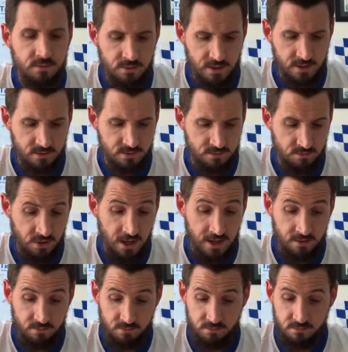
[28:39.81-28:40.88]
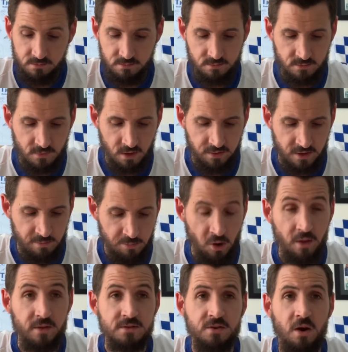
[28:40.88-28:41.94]
And yeah, I think
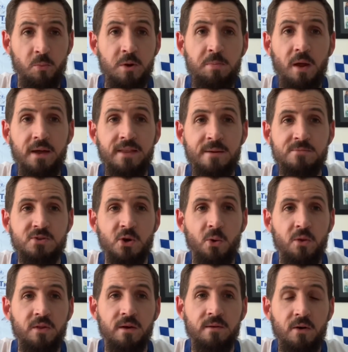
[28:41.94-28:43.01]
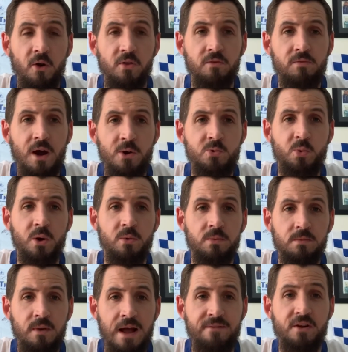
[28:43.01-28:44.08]
by the time we play them two on the road,
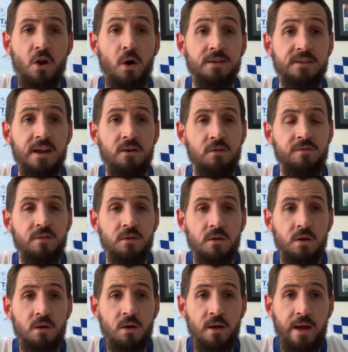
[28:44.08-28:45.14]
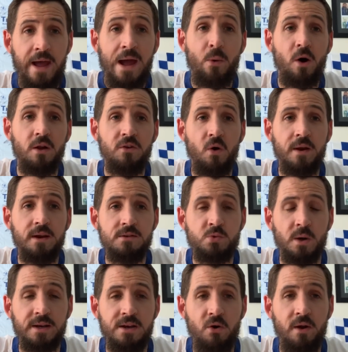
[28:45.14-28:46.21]
we'll have an idea of how our
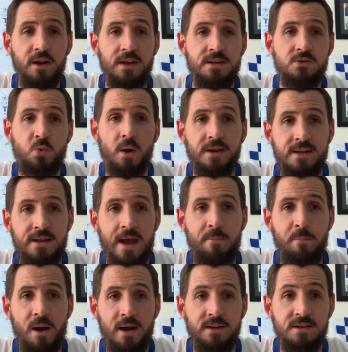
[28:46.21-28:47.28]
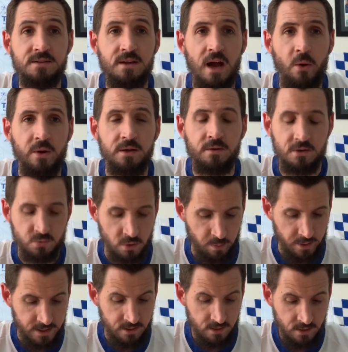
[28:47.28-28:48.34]
2019-20 campaign is going, because we'll
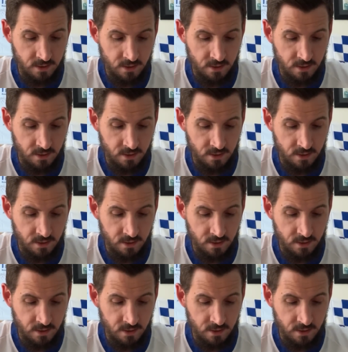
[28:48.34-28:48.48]
be